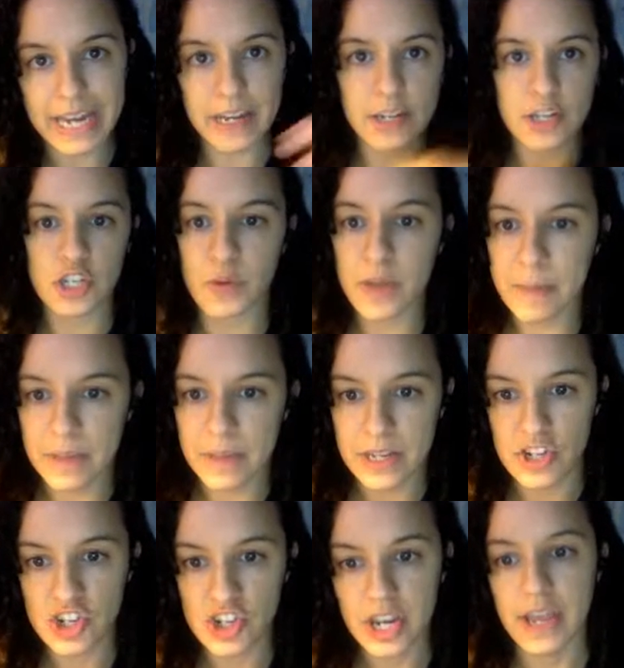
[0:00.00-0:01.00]
so you added a new
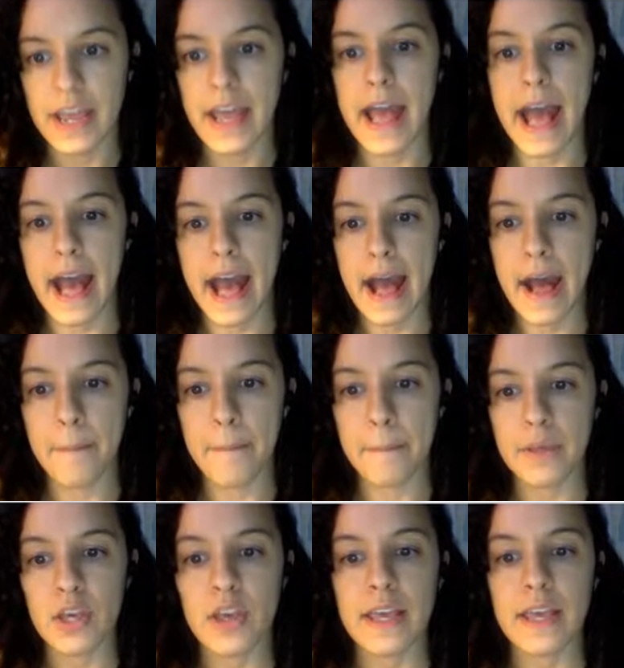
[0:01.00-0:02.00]
image.
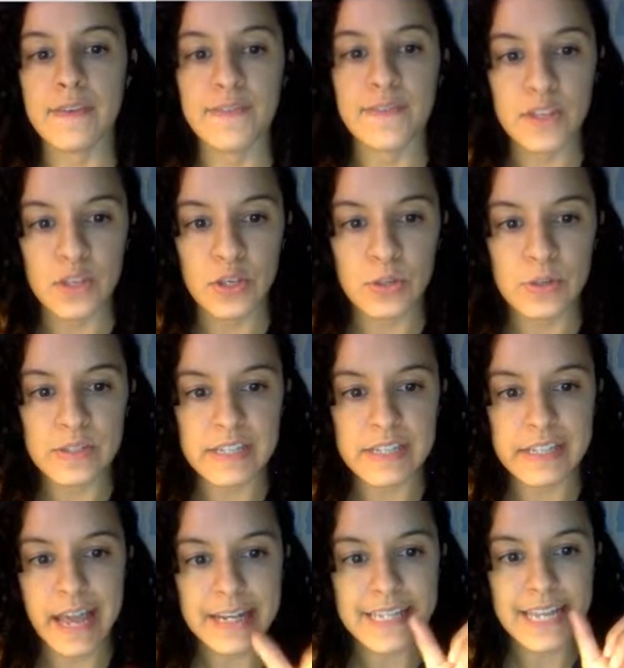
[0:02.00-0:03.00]
If you
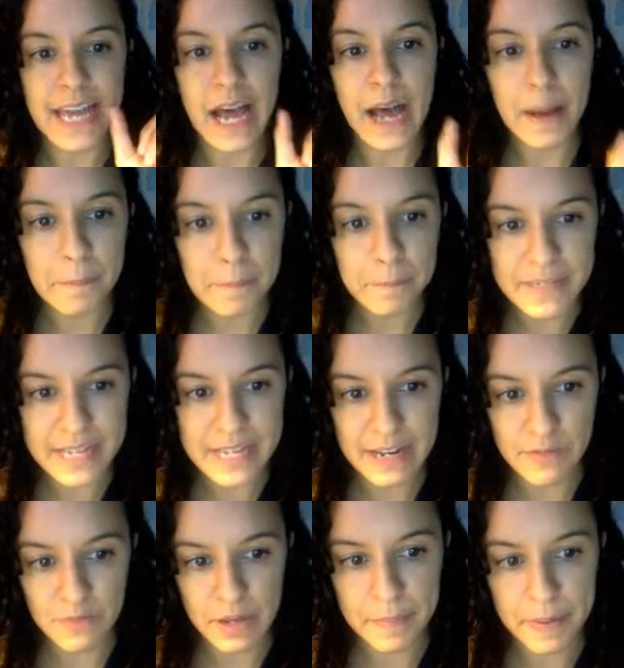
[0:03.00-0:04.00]
select
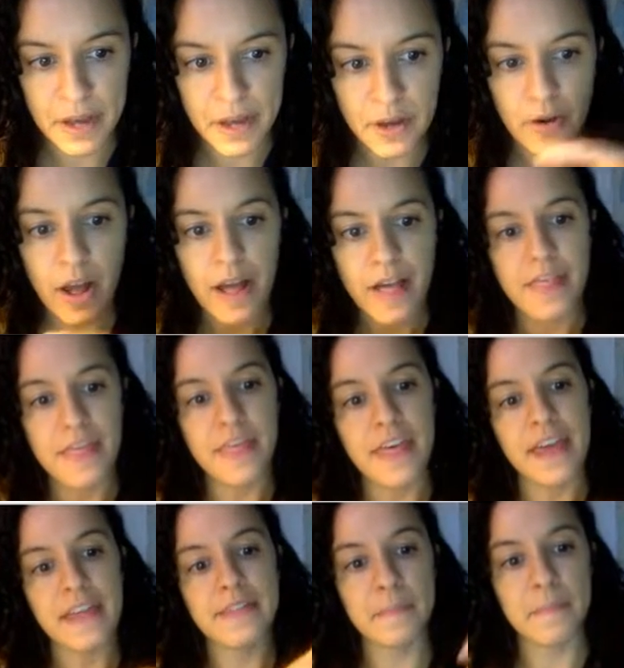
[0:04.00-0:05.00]
Update Repo,
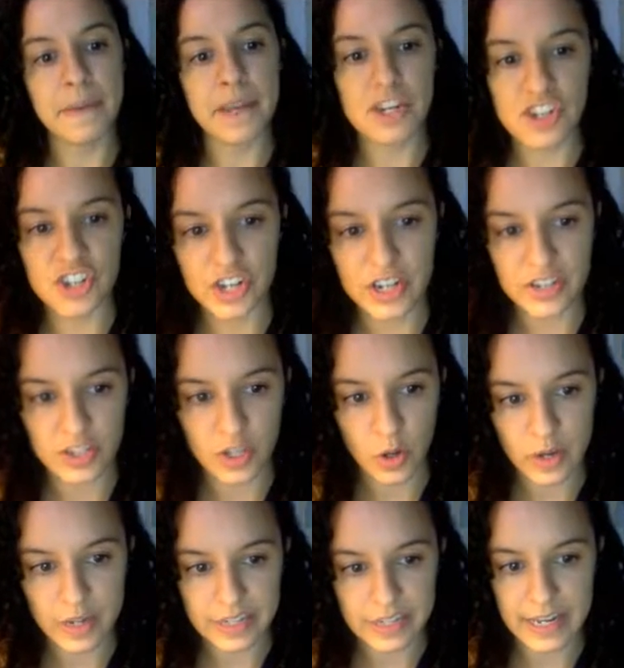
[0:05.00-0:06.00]
then the picture is
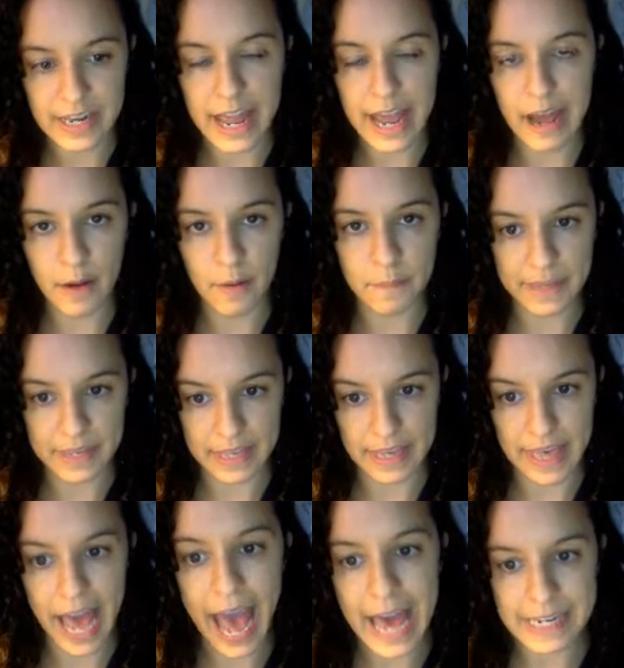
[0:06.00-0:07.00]
going to now
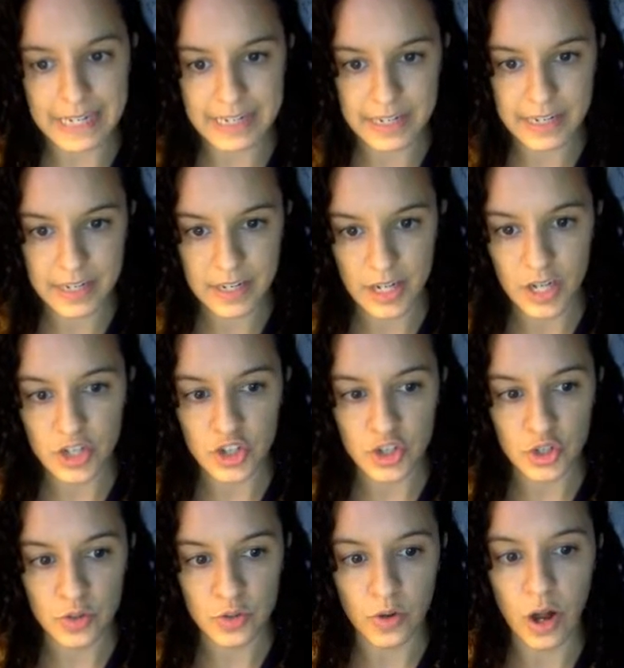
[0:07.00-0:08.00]
be added
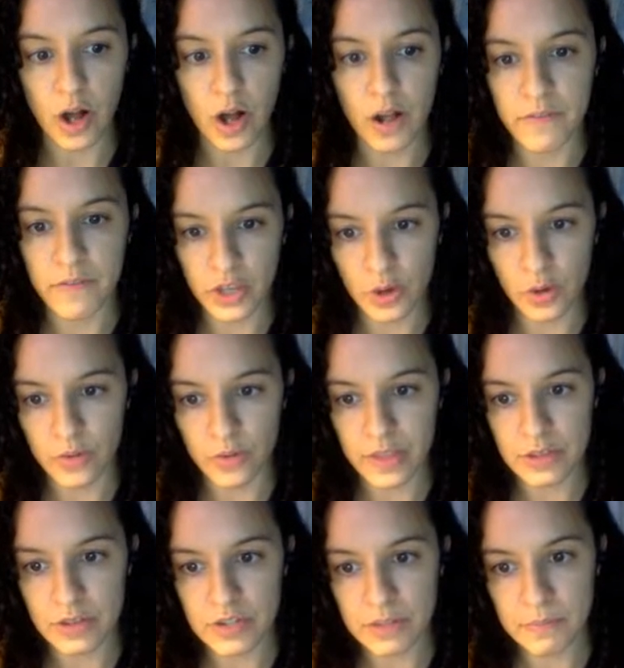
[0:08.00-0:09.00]
to all the code
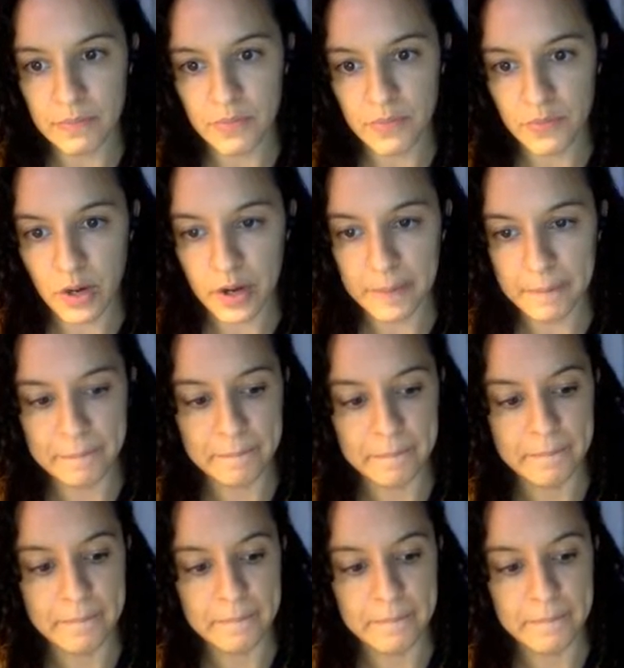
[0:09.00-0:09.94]
that you did before.